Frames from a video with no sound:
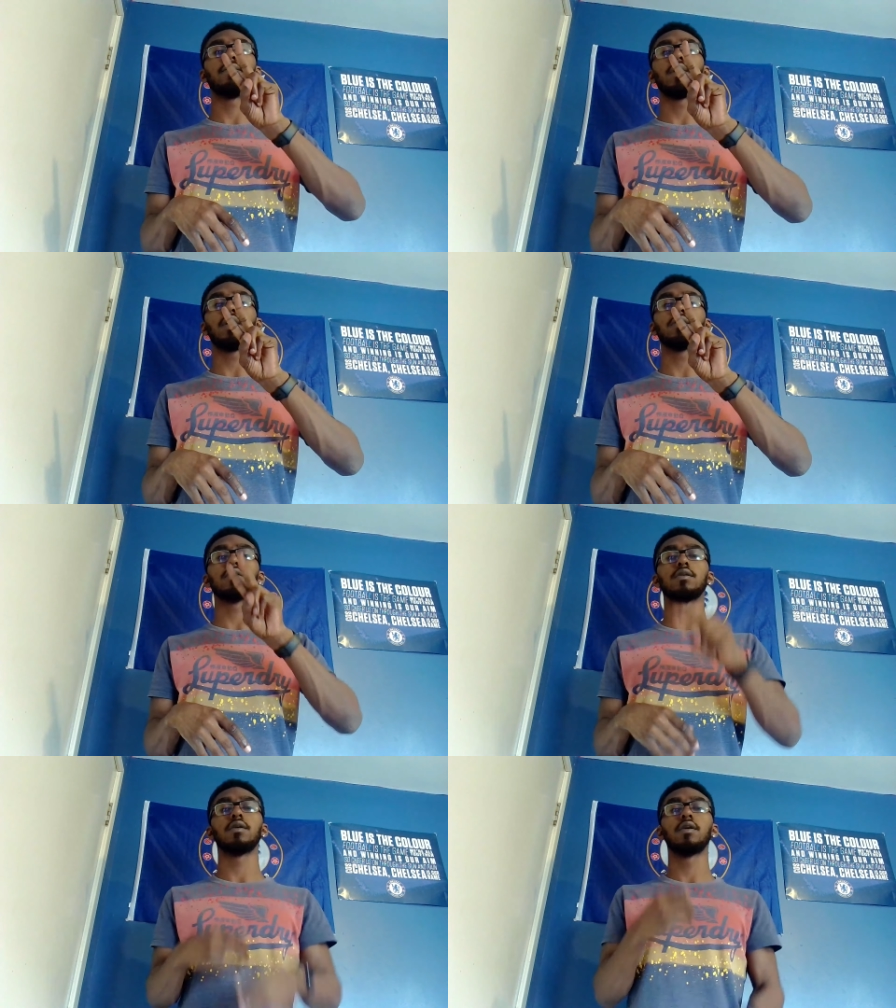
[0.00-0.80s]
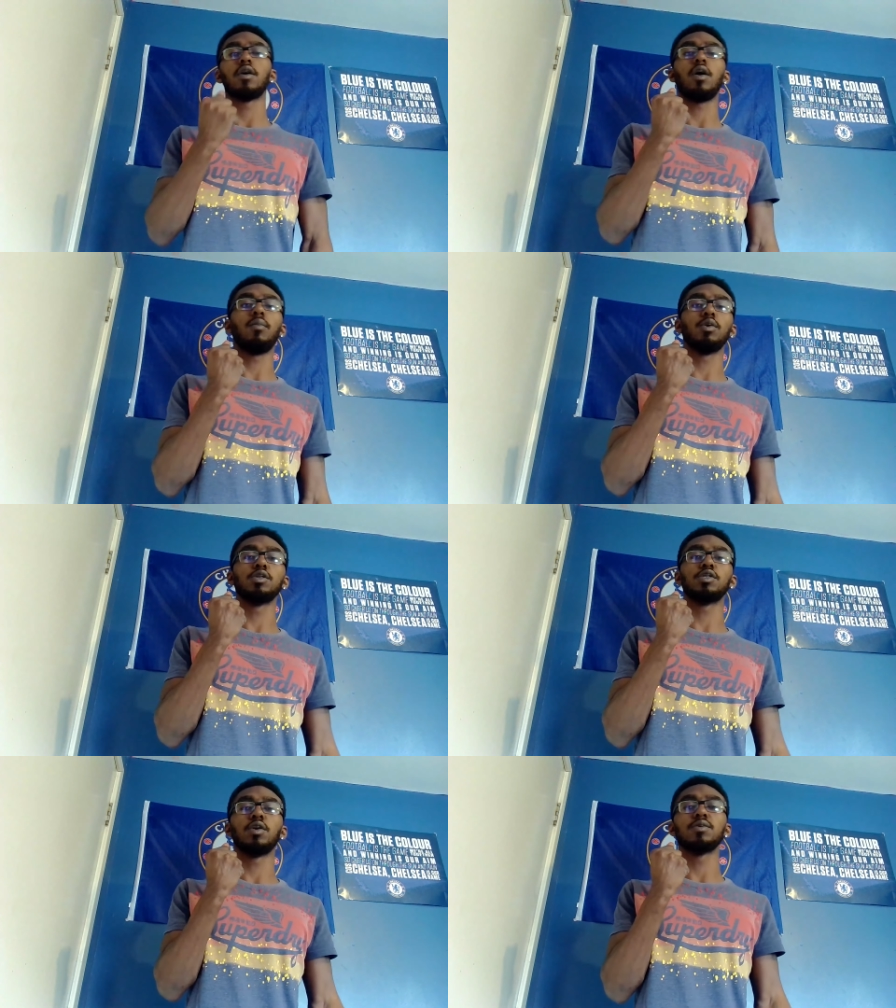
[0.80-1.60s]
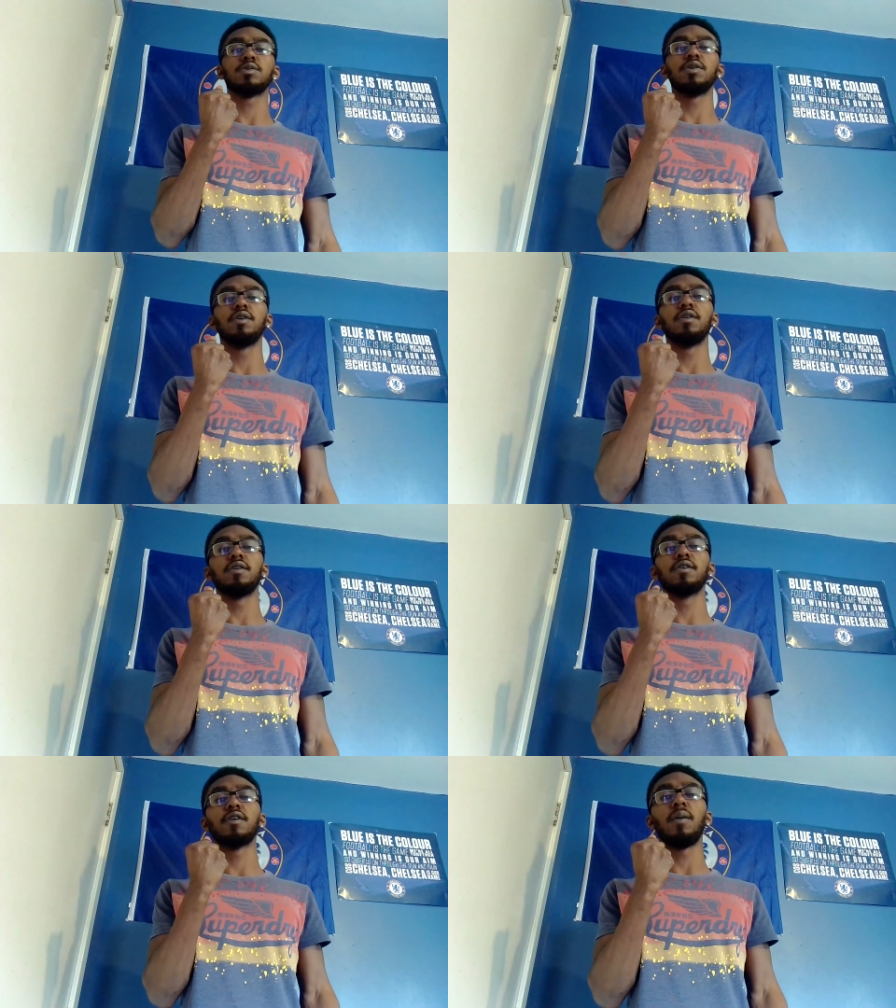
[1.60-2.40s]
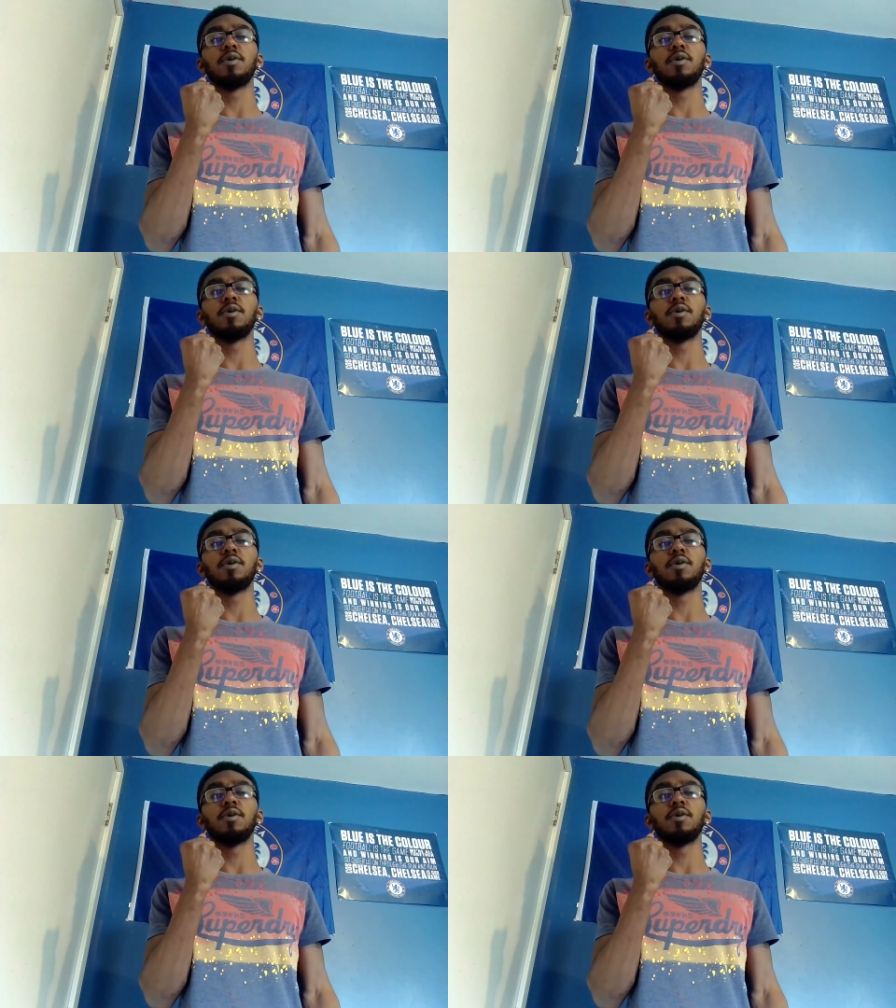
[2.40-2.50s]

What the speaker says: Peace. Come on Chelsea. Come on